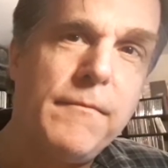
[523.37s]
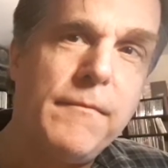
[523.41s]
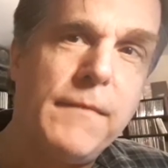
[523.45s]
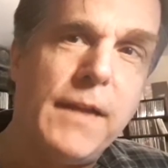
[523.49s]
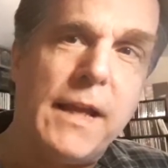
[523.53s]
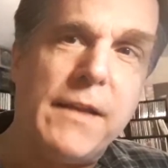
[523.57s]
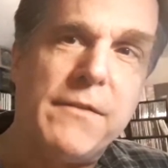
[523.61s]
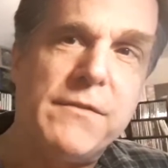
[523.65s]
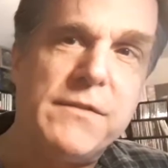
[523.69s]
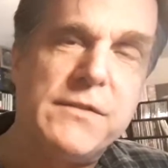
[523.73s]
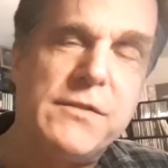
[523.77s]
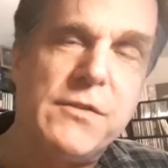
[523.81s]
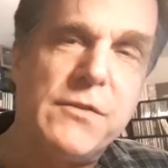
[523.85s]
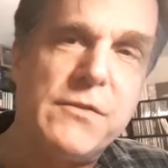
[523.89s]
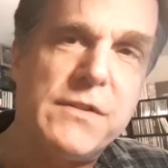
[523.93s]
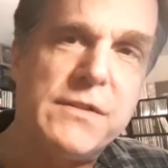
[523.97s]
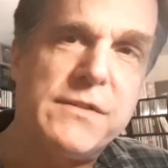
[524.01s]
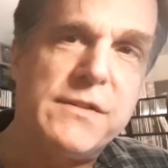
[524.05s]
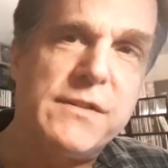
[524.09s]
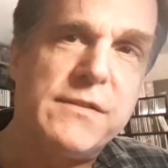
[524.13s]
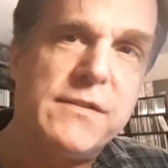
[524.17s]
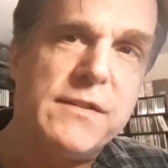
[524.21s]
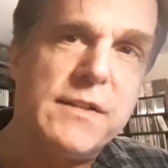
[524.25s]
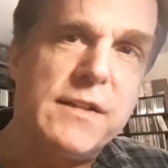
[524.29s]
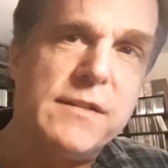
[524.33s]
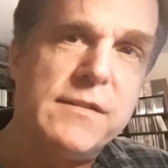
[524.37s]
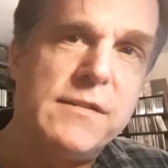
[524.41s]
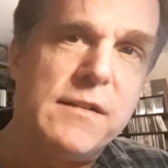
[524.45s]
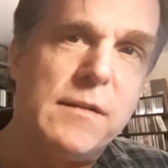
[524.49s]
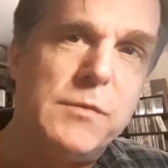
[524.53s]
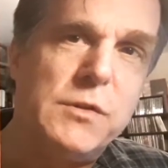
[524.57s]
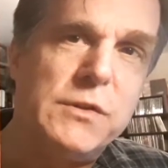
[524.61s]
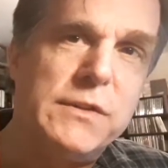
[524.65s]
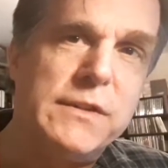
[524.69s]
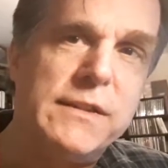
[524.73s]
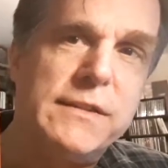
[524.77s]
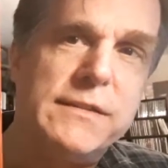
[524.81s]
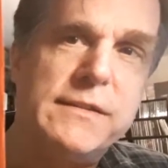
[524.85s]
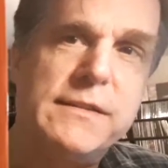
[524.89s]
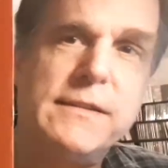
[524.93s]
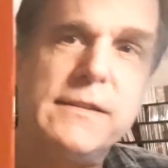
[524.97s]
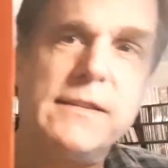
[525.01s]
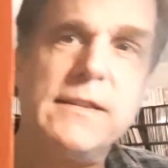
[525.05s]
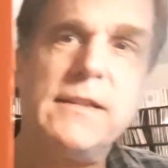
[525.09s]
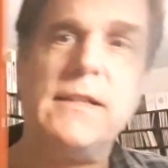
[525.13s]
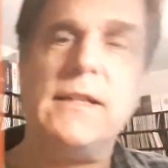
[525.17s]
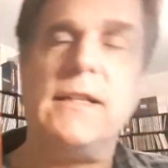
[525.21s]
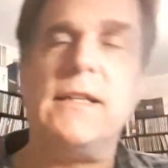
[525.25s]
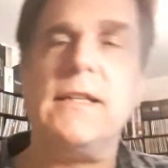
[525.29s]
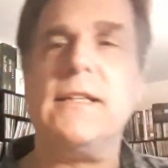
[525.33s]
And so this is the uh, double disc
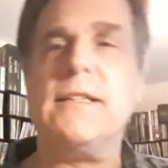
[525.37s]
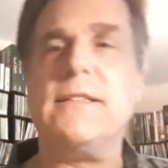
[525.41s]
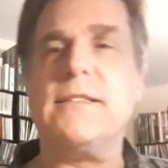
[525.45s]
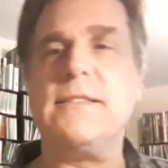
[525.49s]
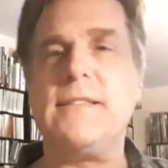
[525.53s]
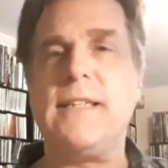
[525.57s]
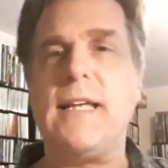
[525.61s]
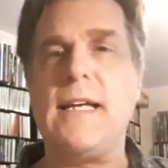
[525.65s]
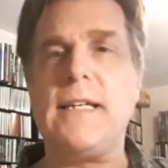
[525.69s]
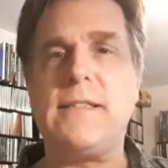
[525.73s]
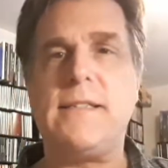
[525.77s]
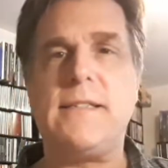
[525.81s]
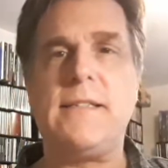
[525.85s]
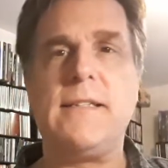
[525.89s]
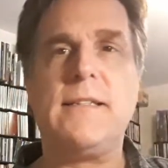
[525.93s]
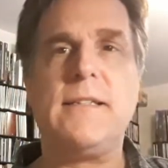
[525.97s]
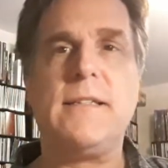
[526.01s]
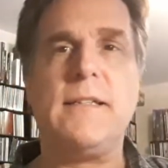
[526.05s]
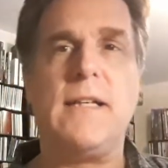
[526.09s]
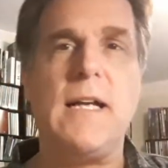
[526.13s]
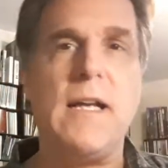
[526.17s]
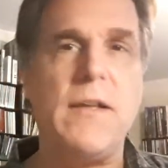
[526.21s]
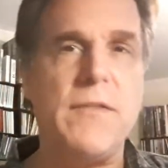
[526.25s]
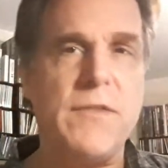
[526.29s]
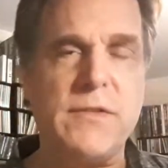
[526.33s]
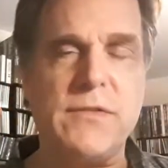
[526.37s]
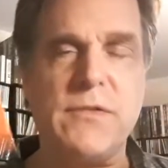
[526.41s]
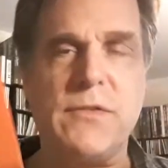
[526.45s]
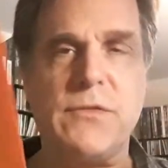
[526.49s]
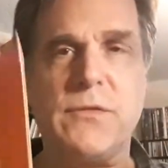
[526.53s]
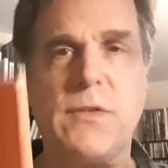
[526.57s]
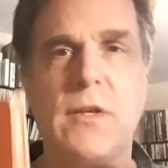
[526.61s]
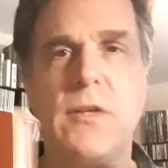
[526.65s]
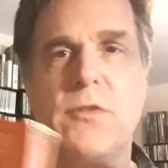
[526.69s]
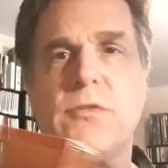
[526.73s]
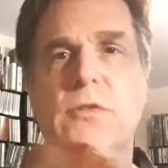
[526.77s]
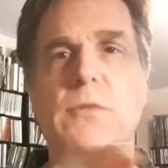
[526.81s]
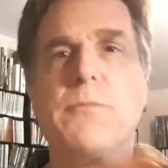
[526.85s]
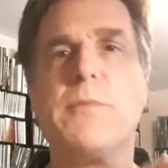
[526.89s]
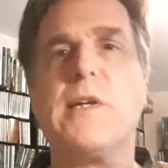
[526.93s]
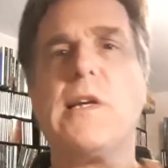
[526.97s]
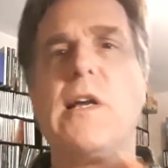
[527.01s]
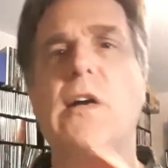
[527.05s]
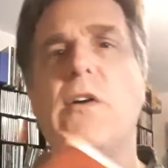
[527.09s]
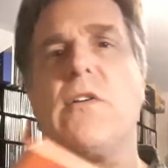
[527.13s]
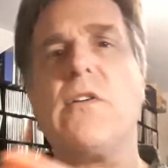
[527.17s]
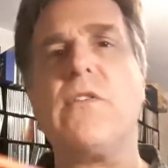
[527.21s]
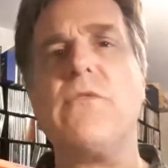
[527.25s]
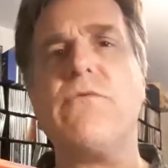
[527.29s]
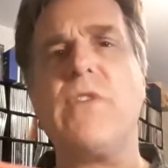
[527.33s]
uh, set. Uh, this is also put
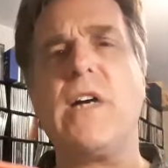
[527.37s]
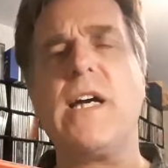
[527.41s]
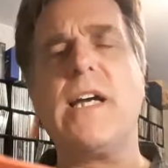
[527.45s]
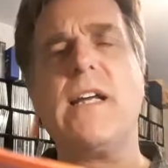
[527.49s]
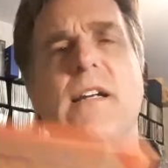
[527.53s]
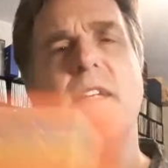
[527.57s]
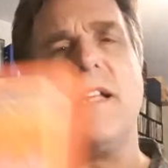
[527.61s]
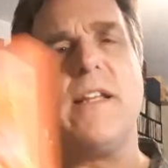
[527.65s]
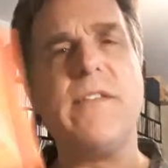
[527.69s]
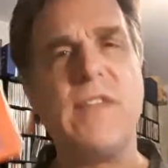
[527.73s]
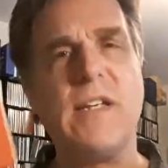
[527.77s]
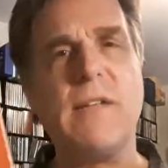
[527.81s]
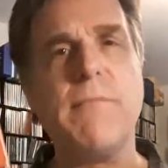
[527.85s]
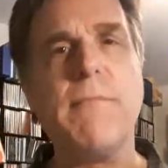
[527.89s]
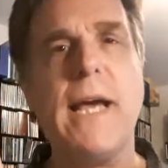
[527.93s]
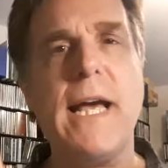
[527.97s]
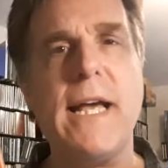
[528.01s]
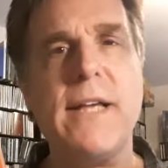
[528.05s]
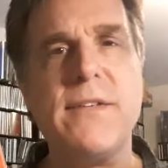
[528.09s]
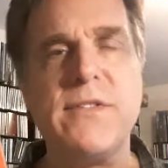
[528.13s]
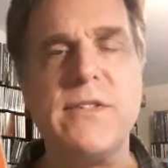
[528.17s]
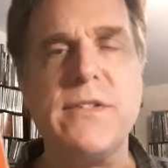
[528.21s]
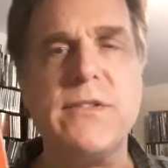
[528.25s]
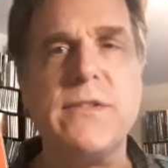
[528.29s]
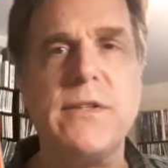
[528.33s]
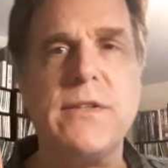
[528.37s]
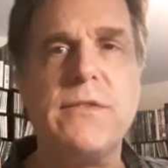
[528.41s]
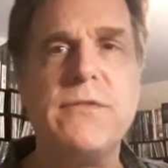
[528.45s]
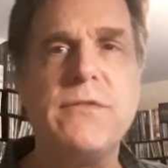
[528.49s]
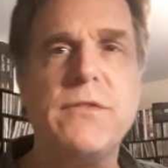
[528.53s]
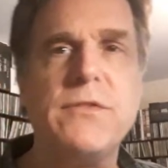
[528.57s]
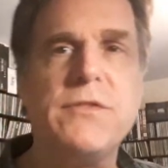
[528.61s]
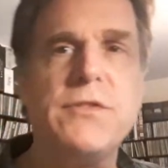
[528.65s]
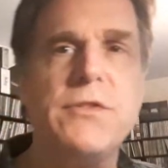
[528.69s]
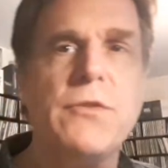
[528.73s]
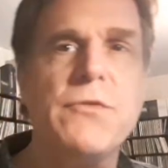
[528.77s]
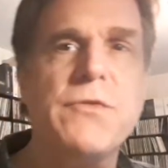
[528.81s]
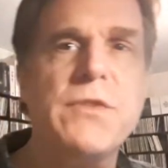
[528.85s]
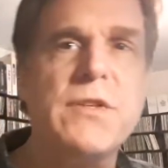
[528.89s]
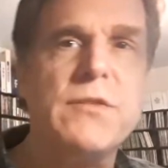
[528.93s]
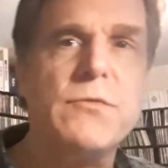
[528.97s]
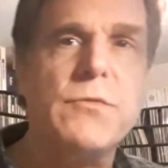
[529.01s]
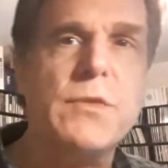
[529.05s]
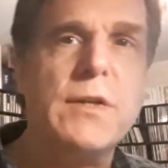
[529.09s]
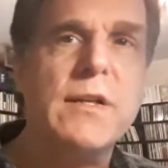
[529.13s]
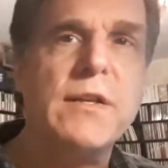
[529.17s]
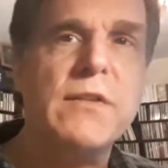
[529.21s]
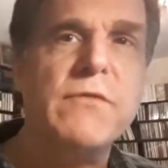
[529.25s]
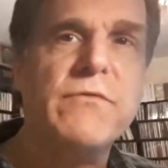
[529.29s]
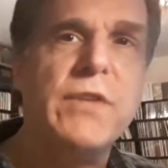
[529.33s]
out on vinyl. I think Mazzy's shown this
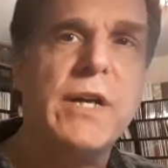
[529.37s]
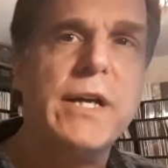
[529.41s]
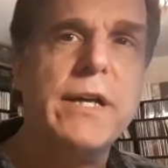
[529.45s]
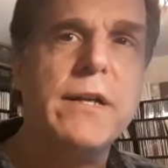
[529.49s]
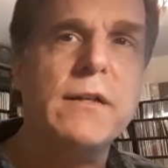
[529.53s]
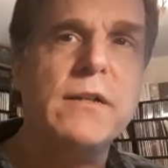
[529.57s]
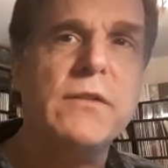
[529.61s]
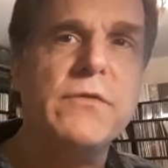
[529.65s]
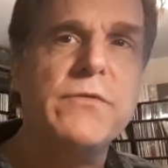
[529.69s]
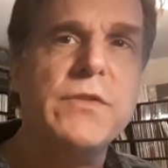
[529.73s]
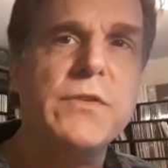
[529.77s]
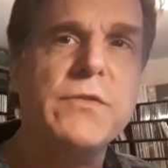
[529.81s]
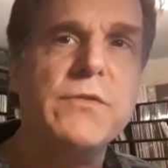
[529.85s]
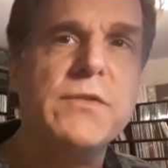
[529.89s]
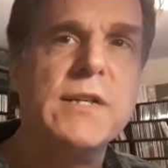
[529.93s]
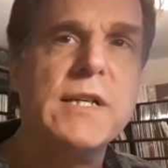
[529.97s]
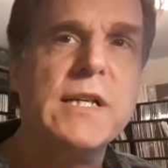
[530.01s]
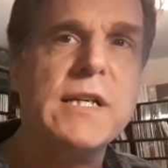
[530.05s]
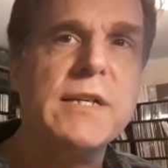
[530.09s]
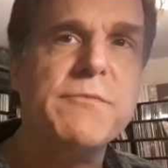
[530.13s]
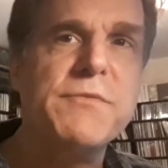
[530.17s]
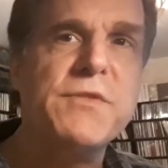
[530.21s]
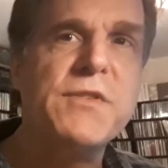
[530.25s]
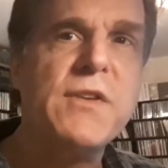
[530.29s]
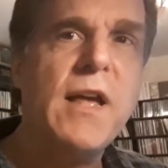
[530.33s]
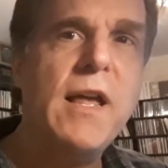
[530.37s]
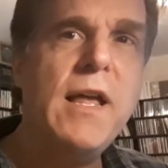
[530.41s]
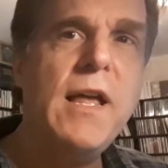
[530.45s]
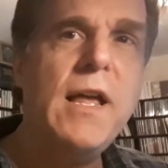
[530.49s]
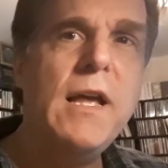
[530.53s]
one on vinyl a few times.